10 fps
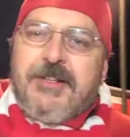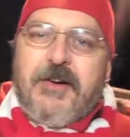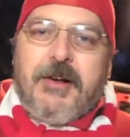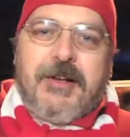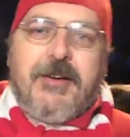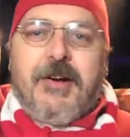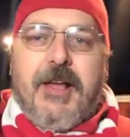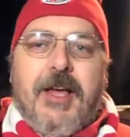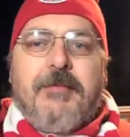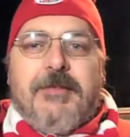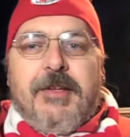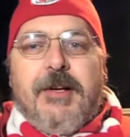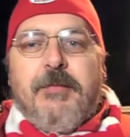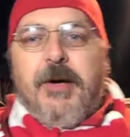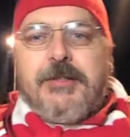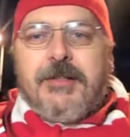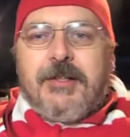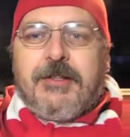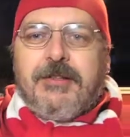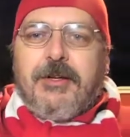Great, great game. Nail biting.
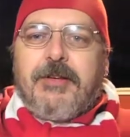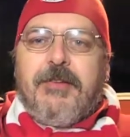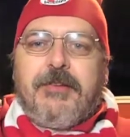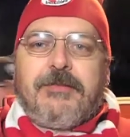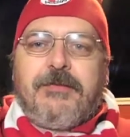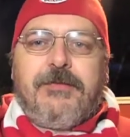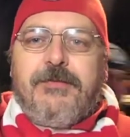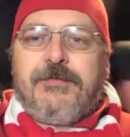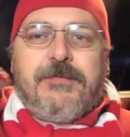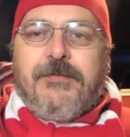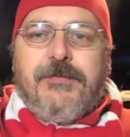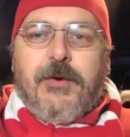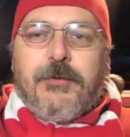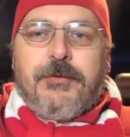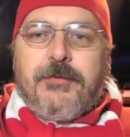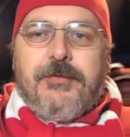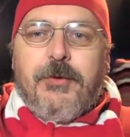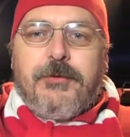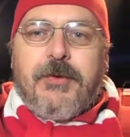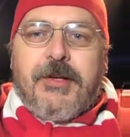Looking around, fourth
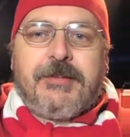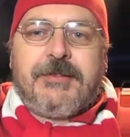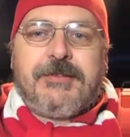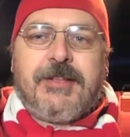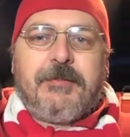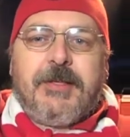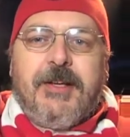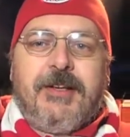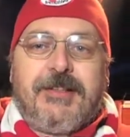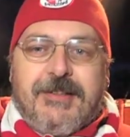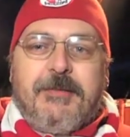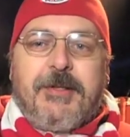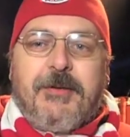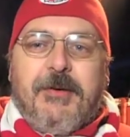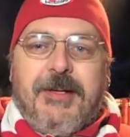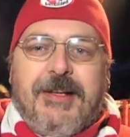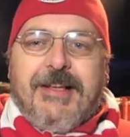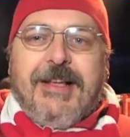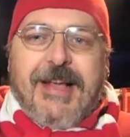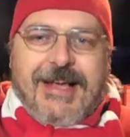fourth round. It's going to be, uh, going to be a good one.
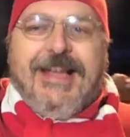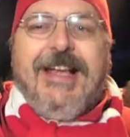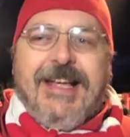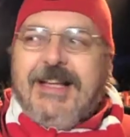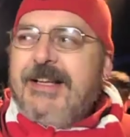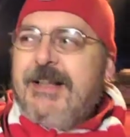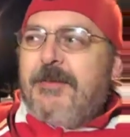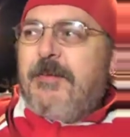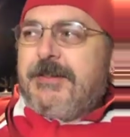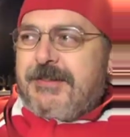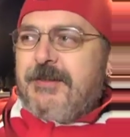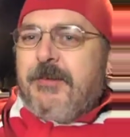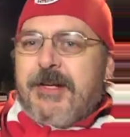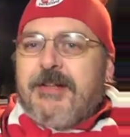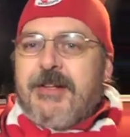Best team won. Best team won, I think.